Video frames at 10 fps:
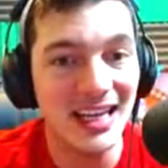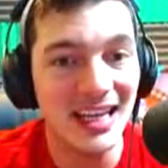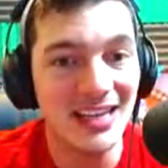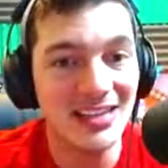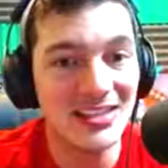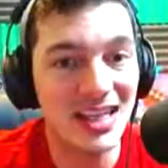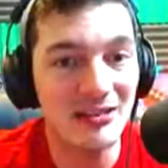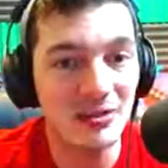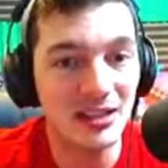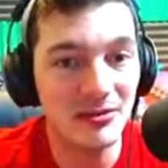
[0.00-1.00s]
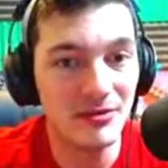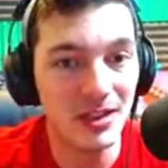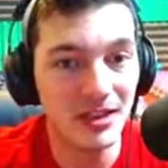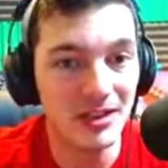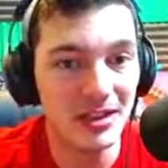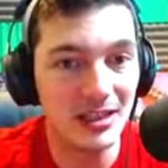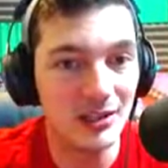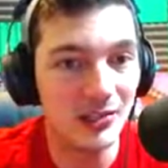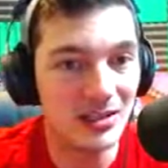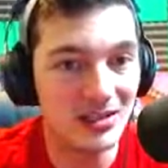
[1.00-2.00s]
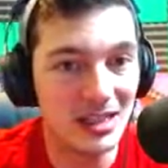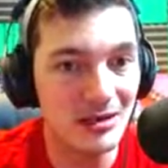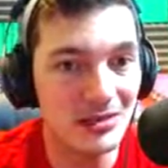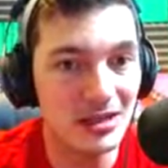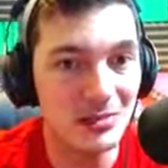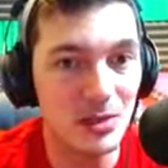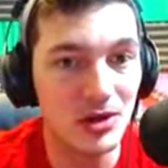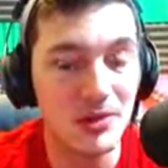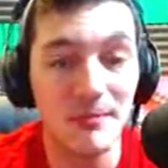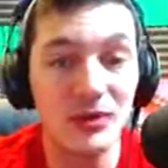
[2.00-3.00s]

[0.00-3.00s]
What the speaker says: and does not really fire. It goes for the skeleton spawner.